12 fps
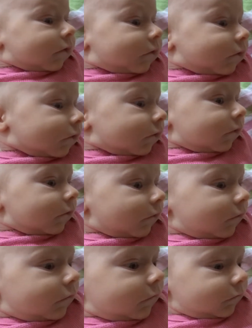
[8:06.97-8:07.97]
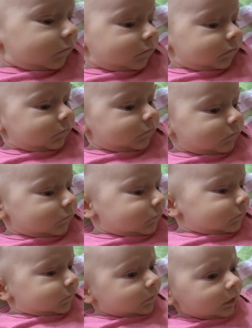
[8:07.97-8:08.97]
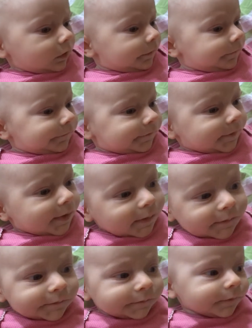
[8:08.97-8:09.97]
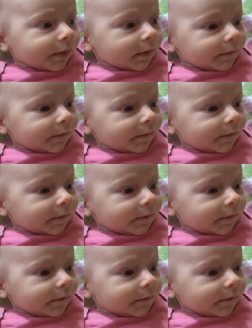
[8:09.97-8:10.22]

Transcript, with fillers: friends. Is that Uncle Wyatt?